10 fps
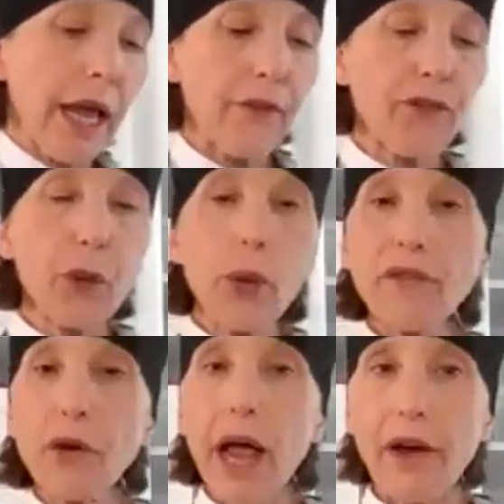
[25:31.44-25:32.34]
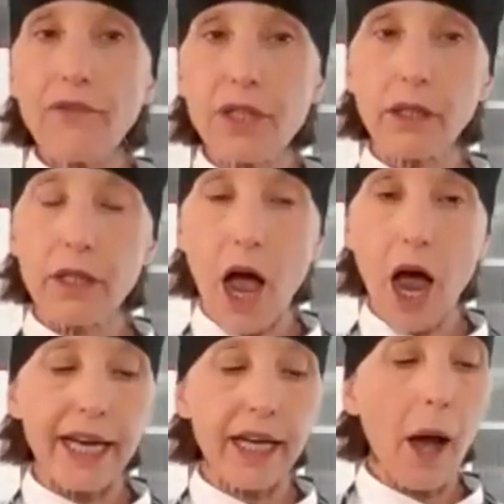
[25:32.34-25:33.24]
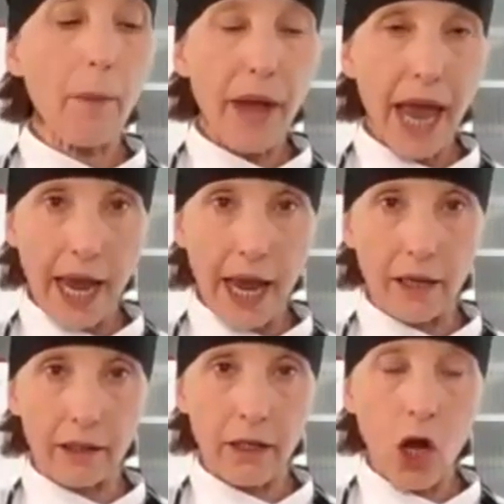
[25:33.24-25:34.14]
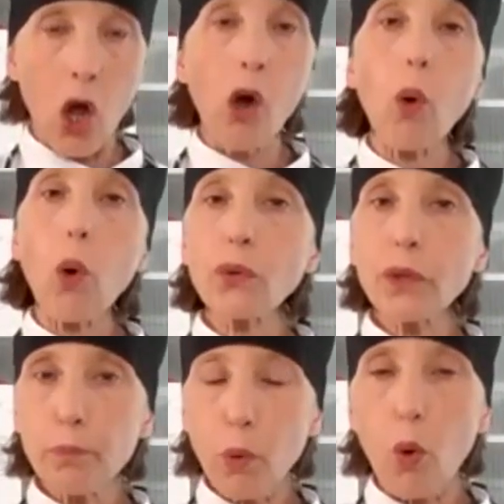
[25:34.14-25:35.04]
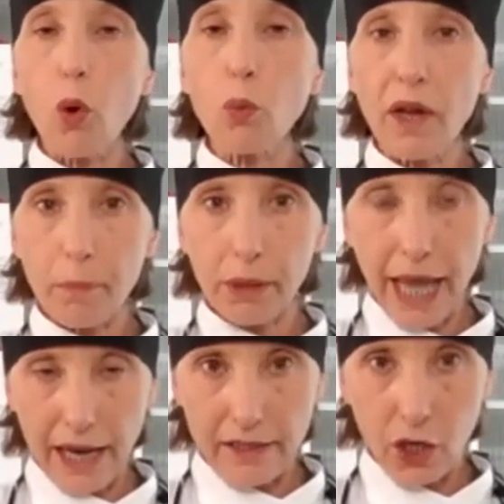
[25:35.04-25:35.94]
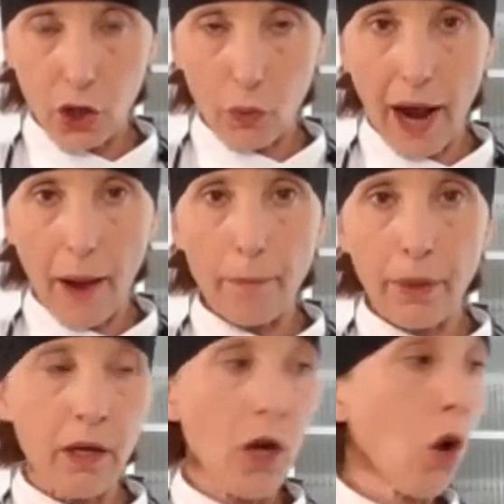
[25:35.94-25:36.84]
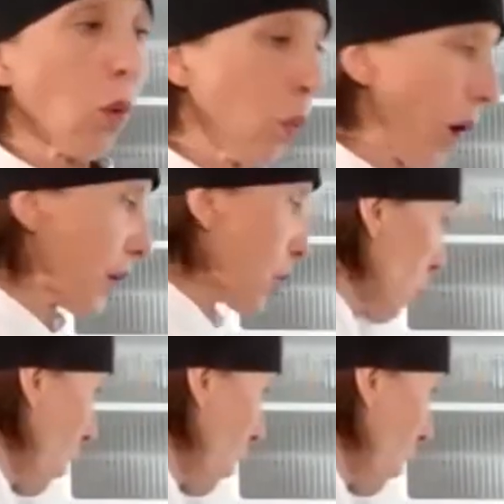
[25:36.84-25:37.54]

If you ever have to line a pan or a bowl with plastic wrap, what you